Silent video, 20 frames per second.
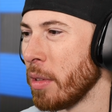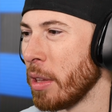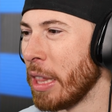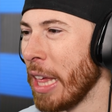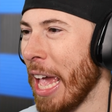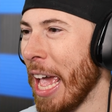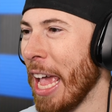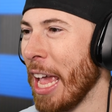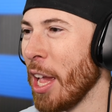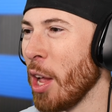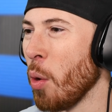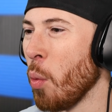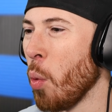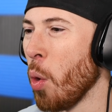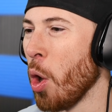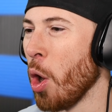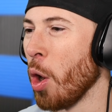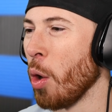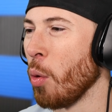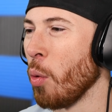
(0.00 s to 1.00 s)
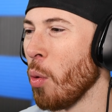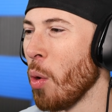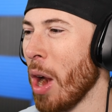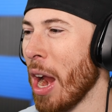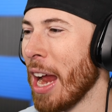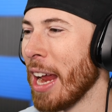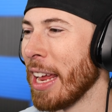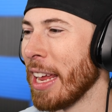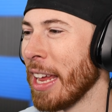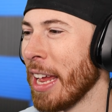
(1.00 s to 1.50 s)
They were
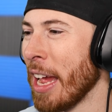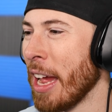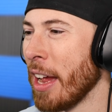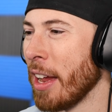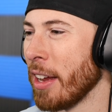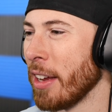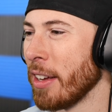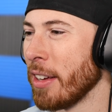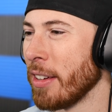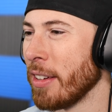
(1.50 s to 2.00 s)
right, yeah.